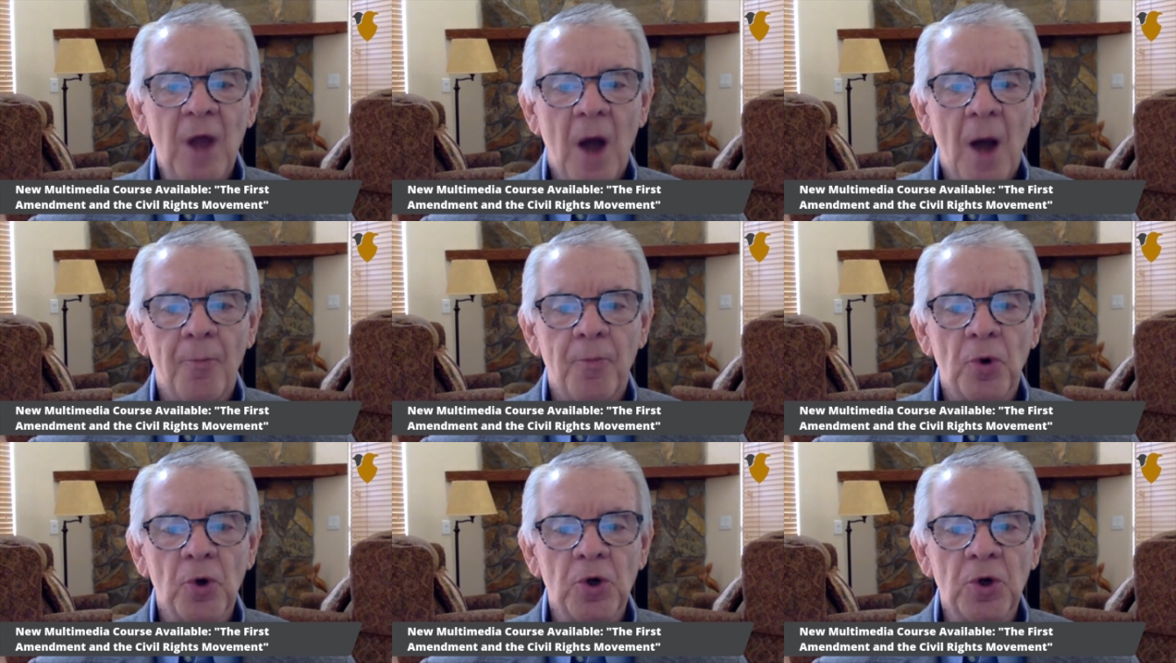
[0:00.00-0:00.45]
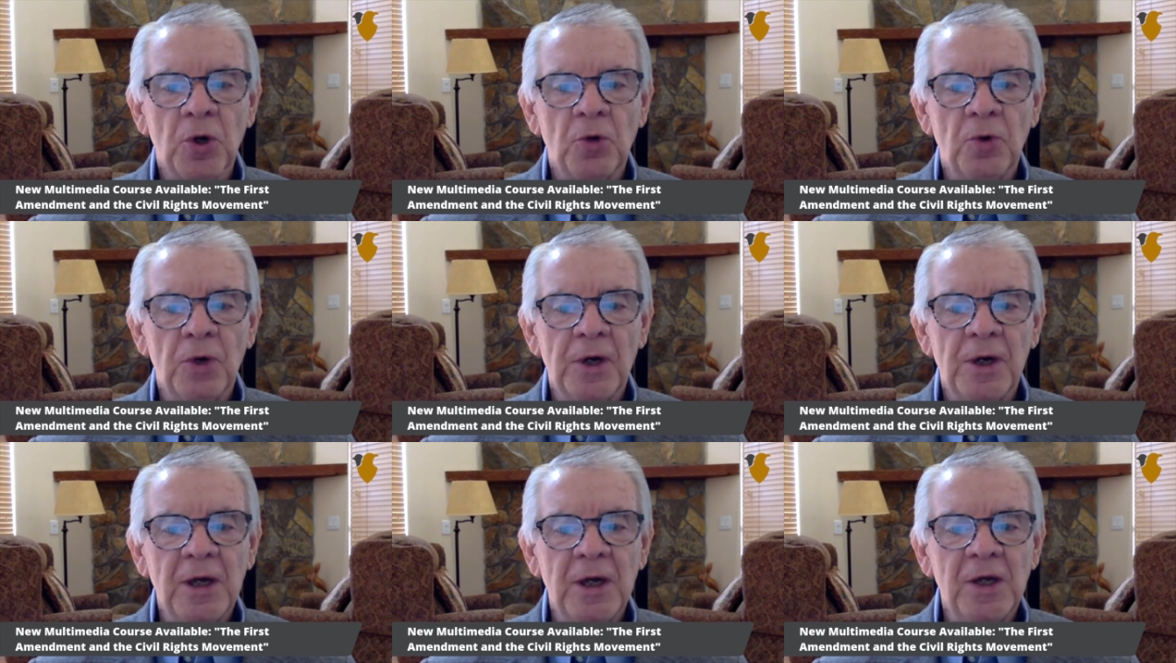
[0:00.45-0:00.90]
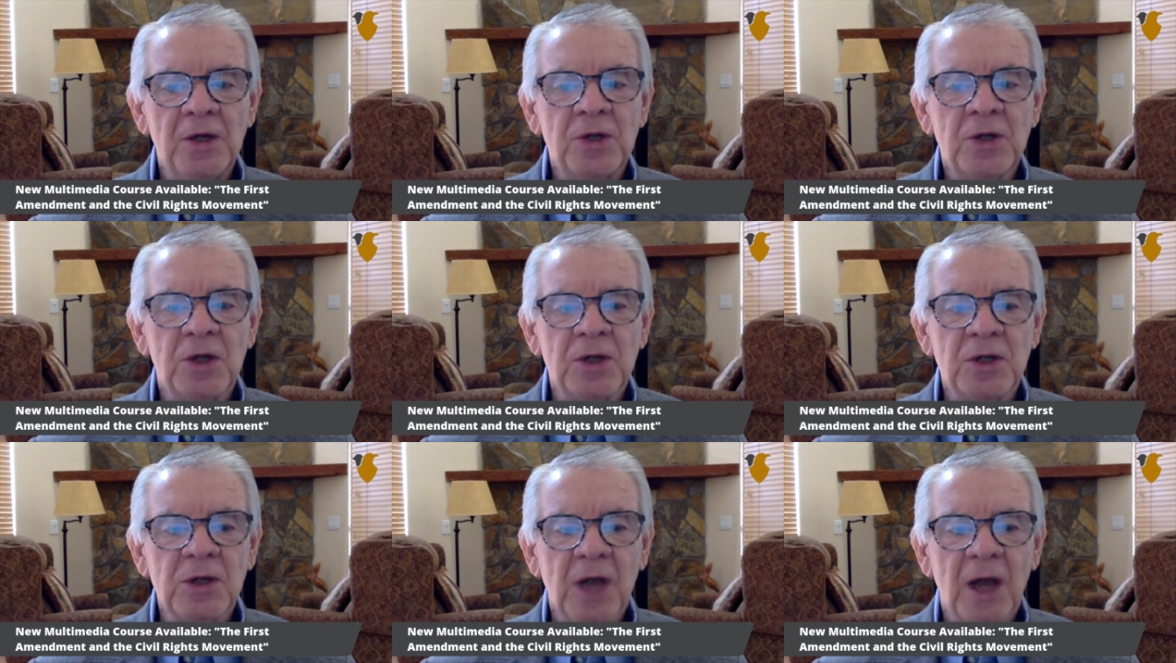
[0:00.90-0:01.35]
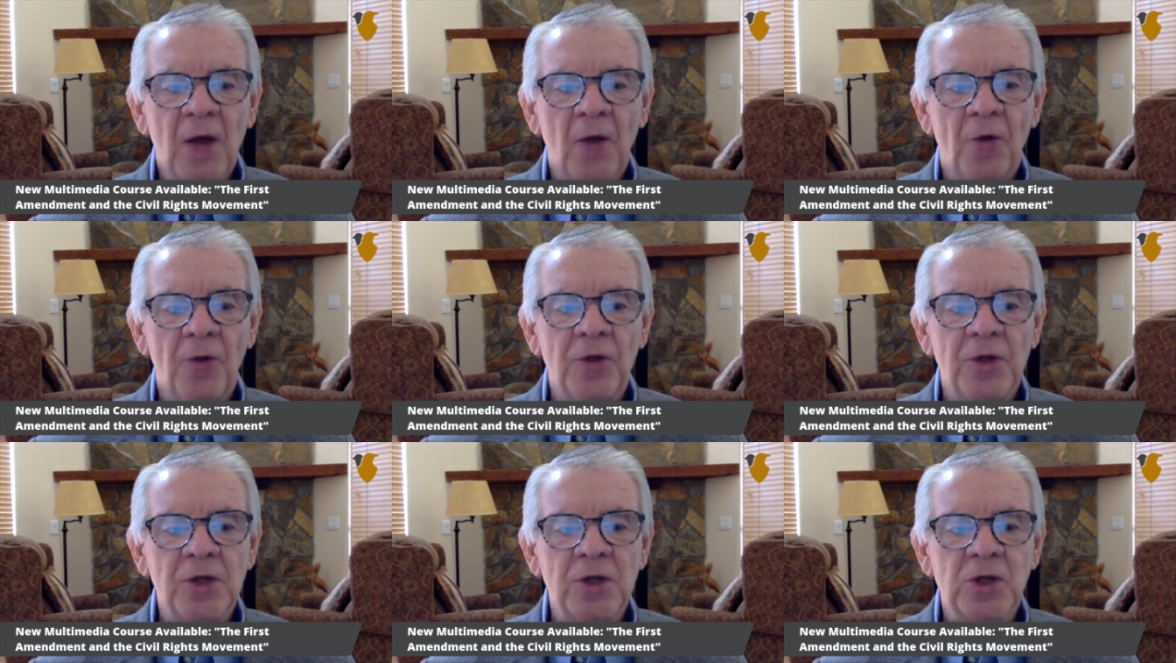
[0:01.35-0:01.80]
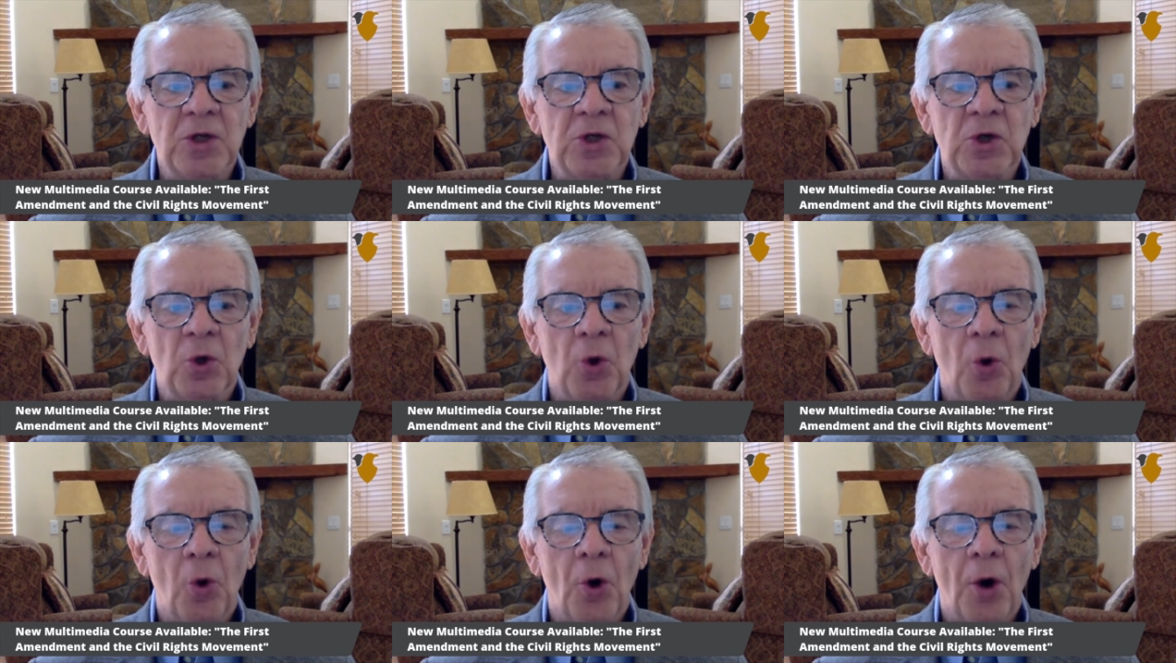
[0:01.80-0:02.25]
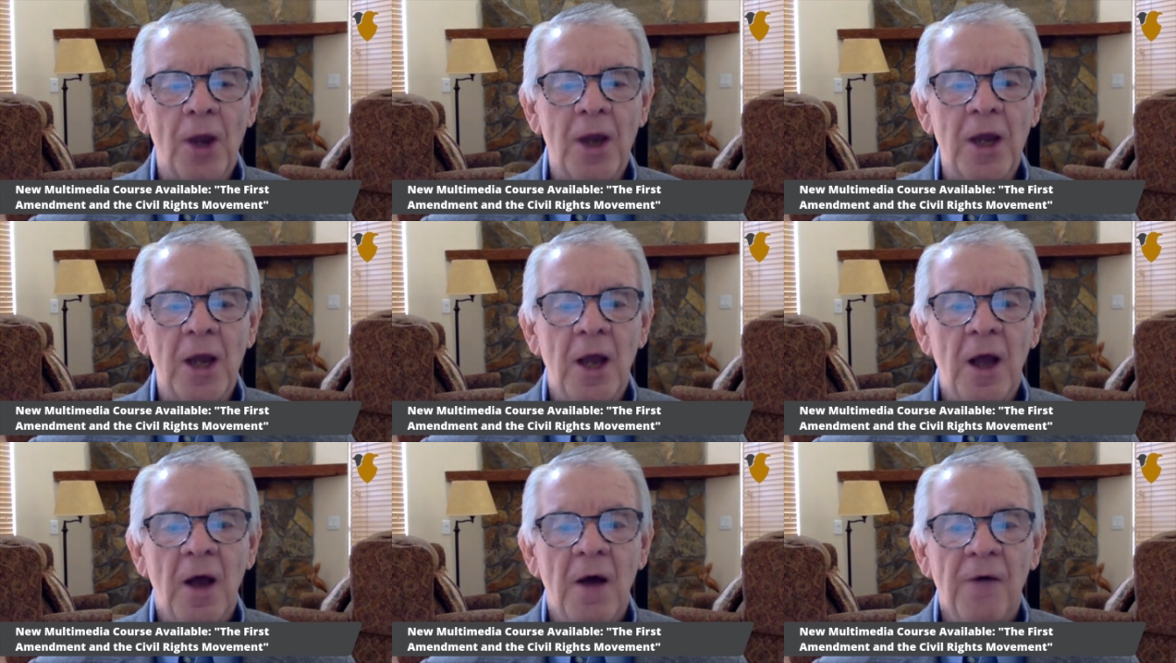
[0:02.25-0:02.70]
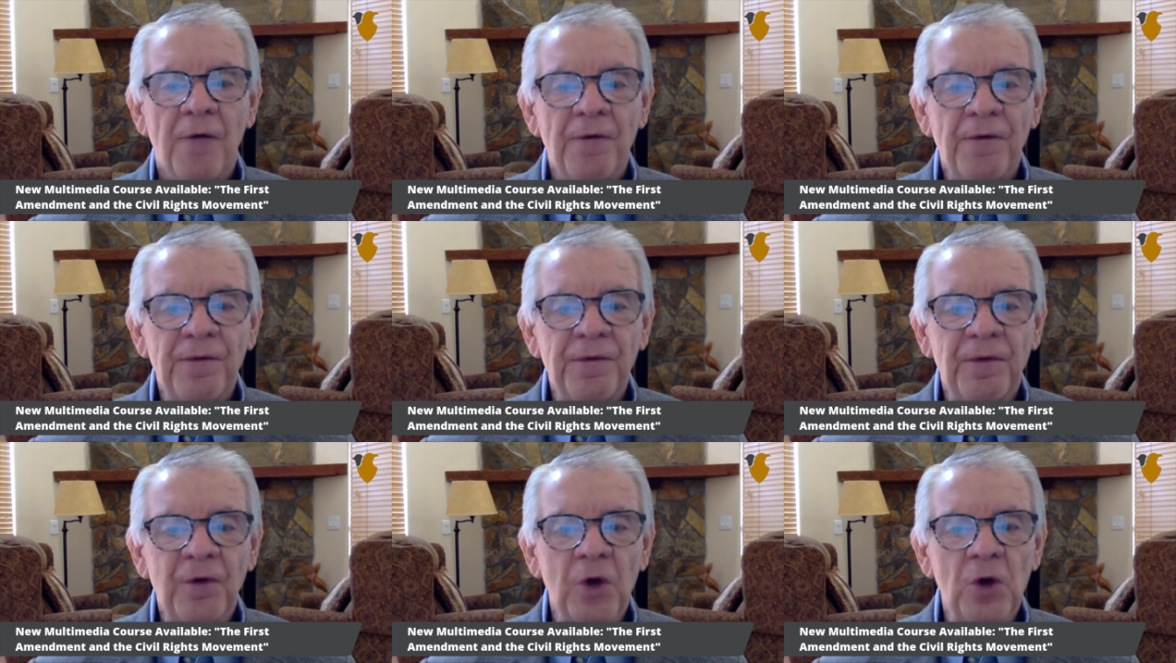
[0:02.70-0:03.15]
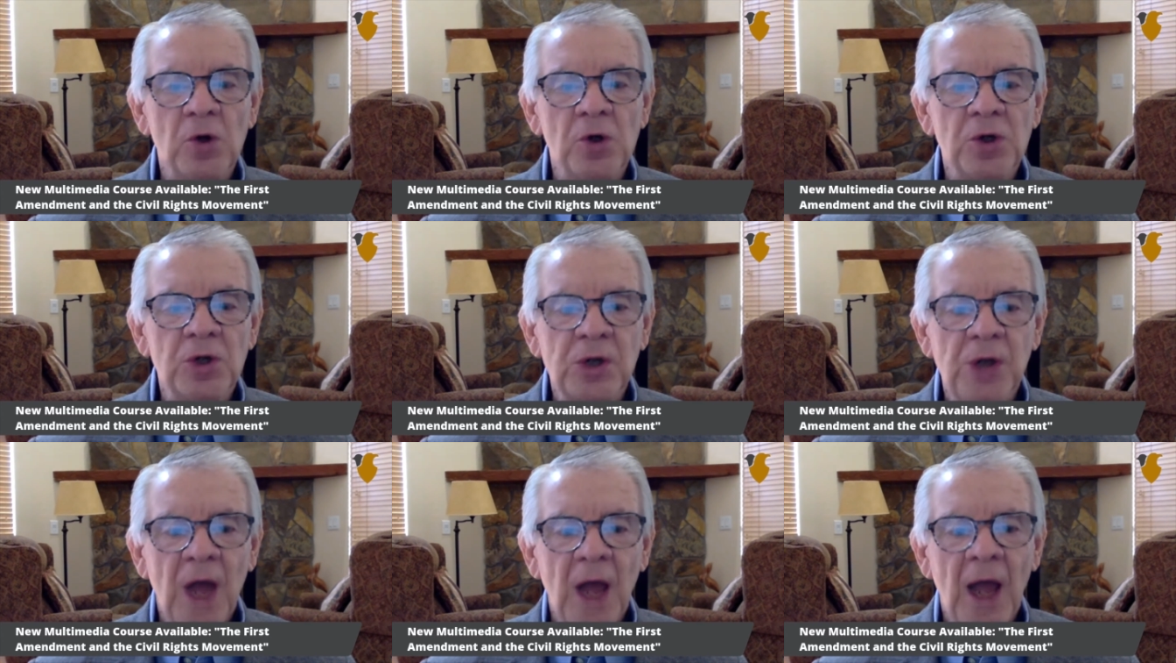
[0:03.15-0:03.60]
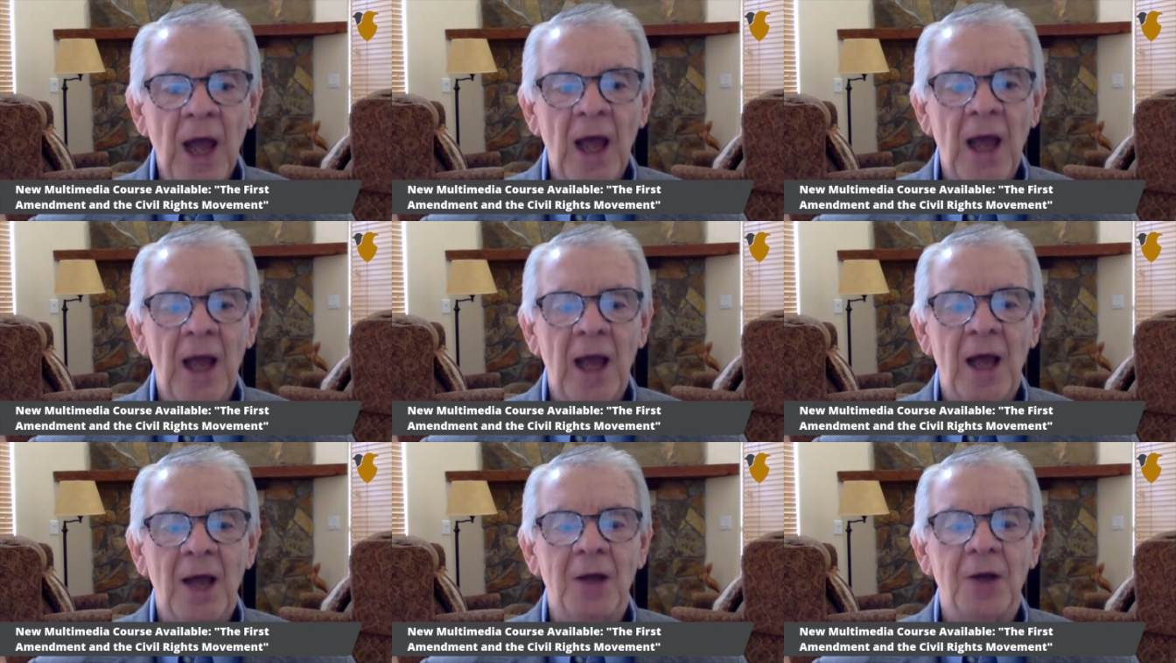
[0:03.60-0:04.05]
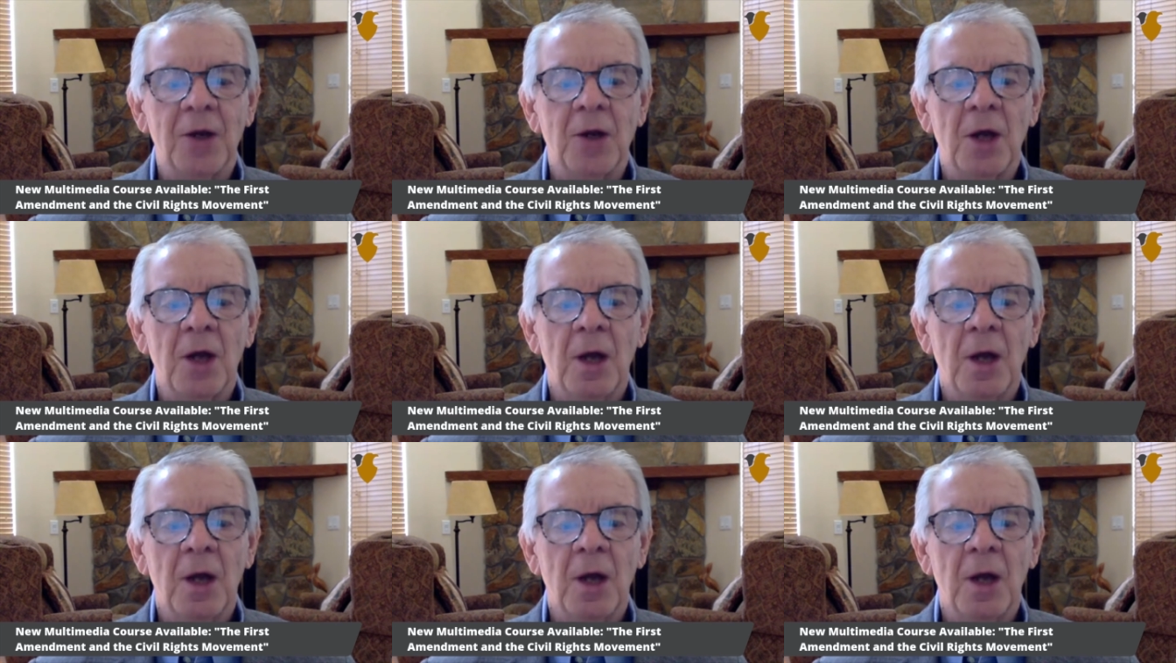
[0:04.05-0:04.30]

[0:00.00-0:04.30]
opportunity to tell this story firsthand